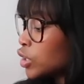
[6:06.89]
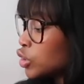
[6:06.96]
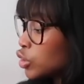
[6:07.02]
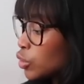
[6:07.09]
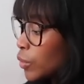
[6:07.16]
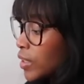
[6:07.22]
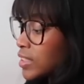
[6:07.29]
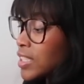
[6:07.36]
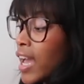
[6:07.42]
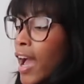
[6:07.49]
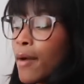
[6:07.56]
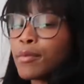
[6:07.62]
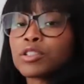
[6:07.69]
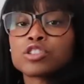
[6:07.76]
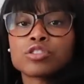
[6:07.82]
doing
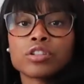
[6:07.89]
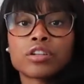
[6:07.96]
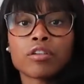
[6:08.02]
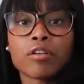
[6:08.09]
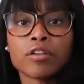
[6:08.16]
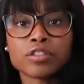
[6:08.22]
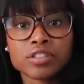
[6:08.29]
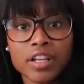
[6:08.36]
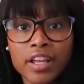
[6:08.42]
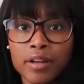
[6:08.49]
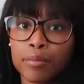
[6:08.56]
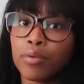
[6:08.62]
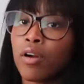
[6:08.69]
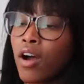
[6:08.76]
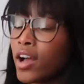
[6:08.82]
tapestry crochet in a
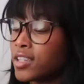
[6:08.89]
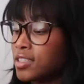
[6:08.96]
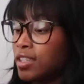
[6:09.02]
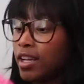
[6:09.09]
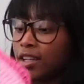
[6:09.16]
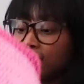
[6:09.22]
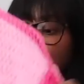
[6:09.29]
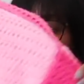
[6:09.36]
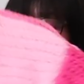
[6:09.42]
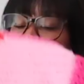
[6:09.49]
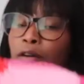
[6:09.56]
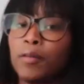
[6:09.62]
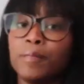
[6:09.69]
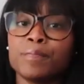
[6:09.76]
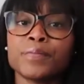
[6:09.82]
project,
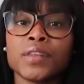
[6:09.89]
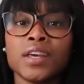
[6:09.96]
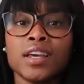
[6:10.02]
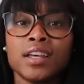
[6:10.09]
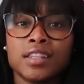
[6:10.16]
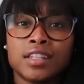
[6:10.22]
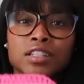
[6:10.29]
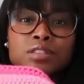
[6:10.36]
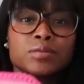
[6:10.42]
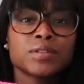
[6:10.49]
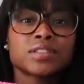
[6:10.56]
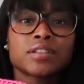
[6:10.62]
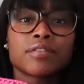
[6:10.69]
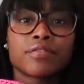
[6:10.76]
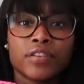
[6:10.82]
so this
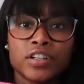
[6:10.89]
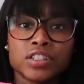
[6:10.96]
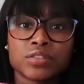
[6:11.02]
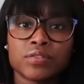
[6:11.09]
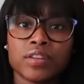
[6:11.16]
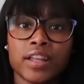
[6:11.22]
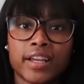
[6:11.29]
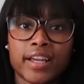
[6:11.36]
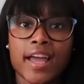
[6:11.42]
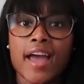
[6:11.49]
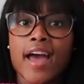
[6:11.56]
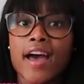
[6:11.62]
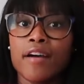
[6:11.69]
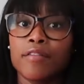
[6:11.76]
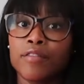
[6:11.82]
was a first for like
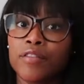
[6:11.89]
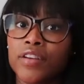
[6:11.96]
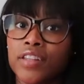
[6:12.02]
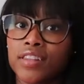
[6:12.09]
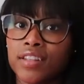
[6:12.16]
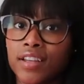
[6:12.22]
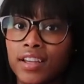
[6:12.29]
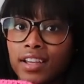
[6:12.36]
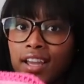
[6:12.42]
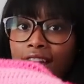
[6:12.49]
everything.